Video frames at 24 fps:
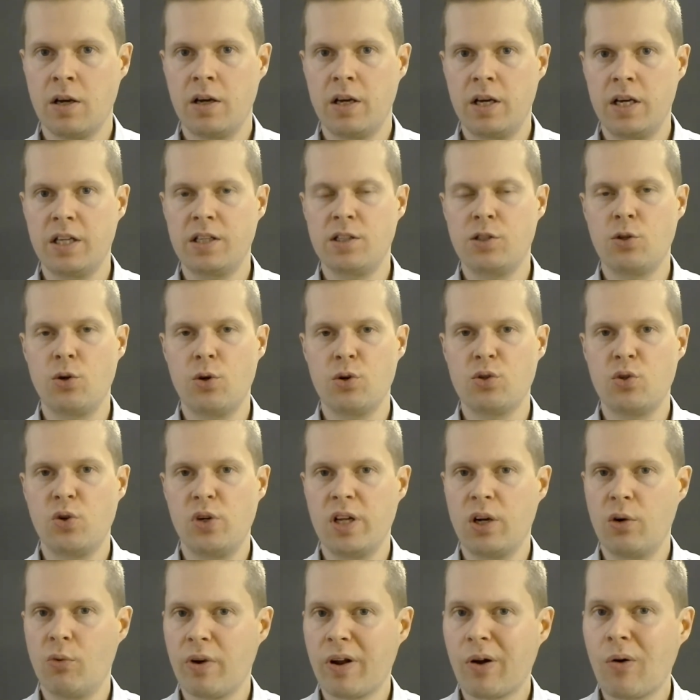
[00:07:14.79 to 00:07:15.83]
It
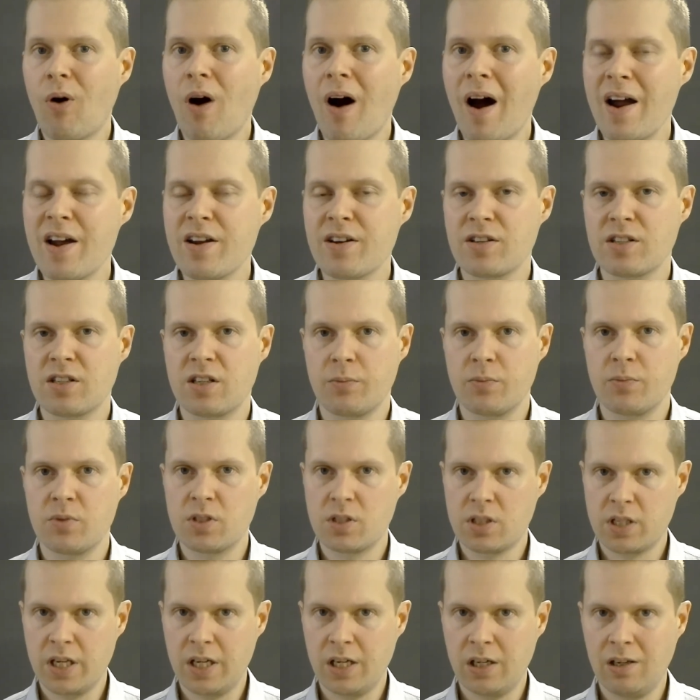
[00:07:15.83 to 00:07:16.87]
usually requires some
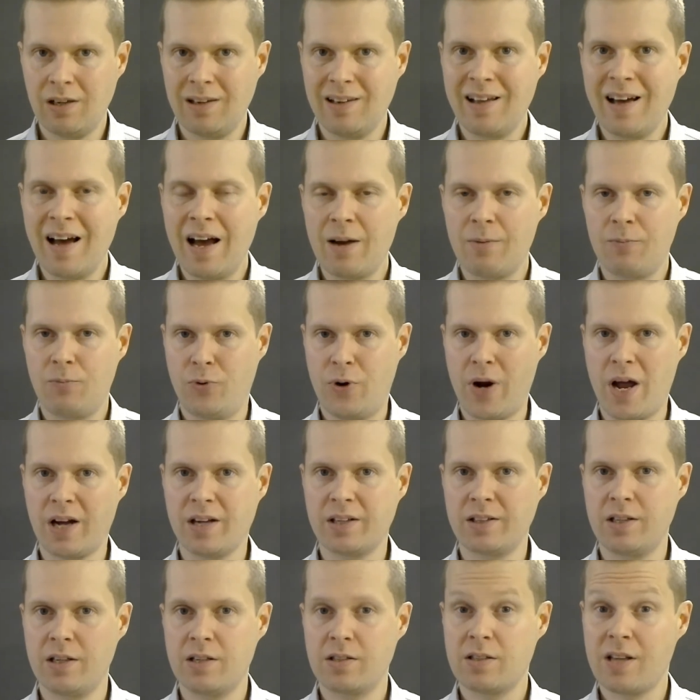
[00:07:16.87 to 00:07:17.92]
skill and
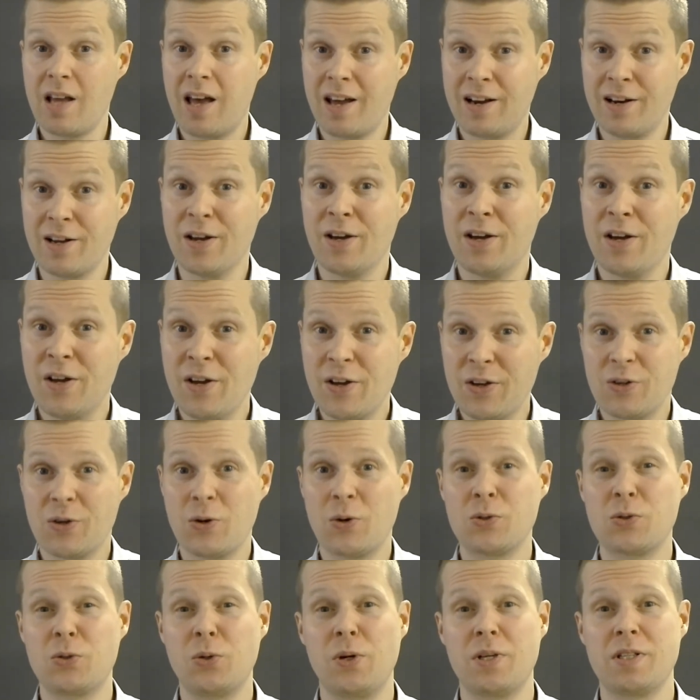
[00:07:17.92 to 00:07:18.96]
practice and
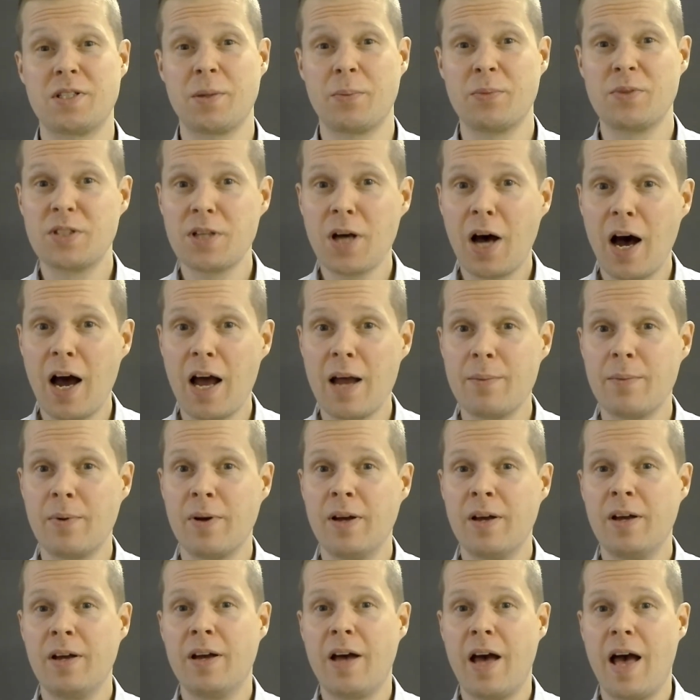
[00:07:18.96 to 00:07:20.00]
usually some time
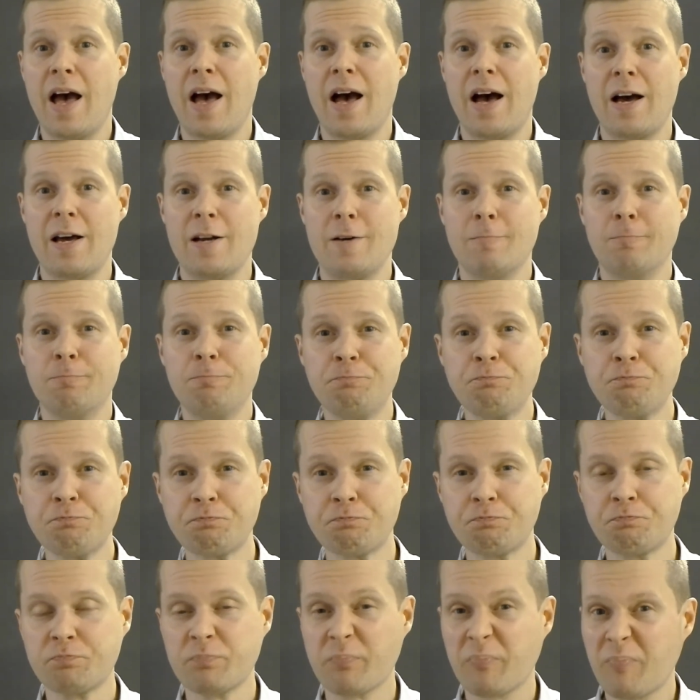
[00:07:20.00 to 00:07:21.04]
and
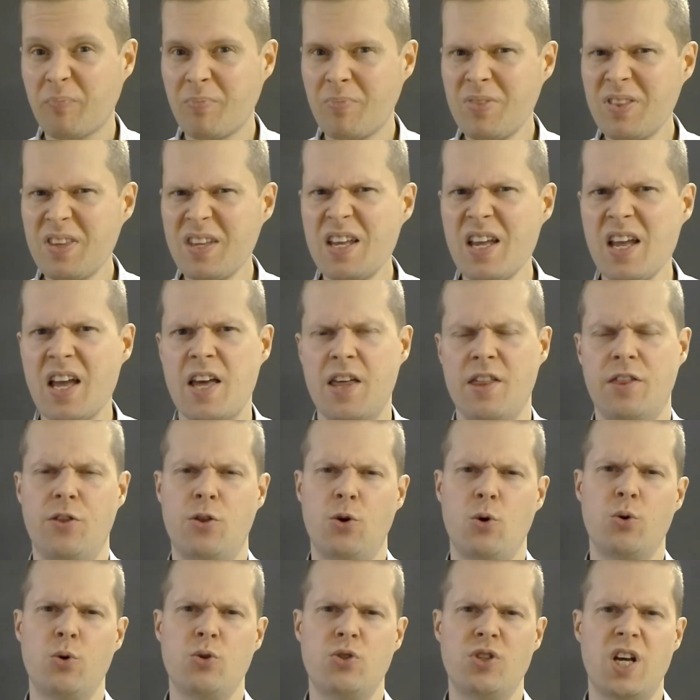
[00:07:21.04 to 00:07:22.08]

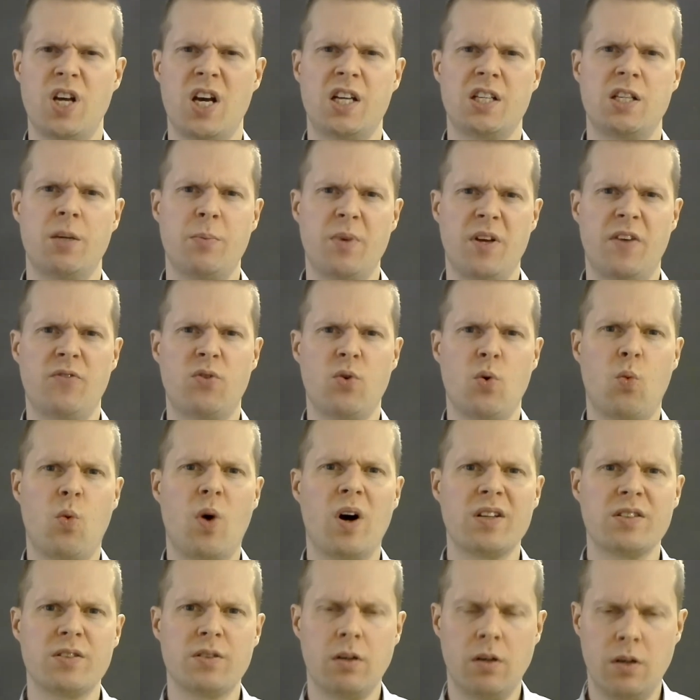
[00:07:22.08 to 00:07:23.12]
enthusiasm if you
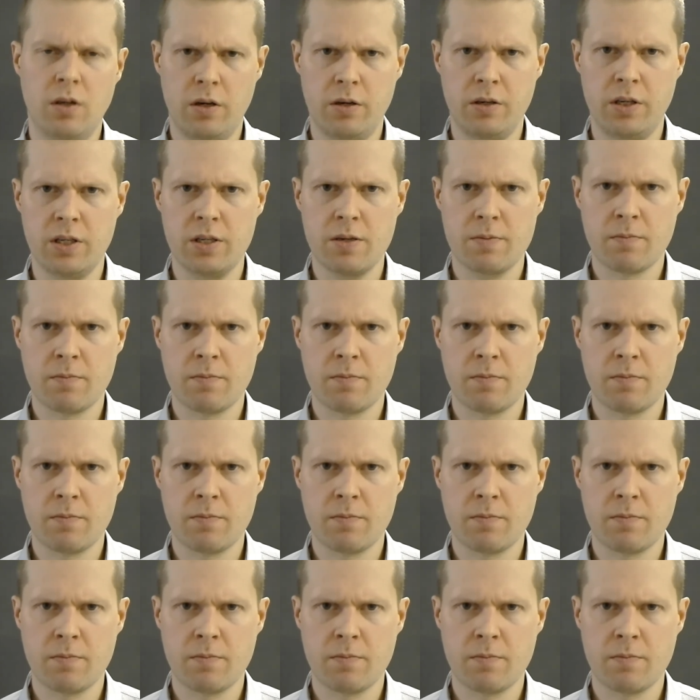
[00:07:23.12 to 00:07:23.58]
want to learn it.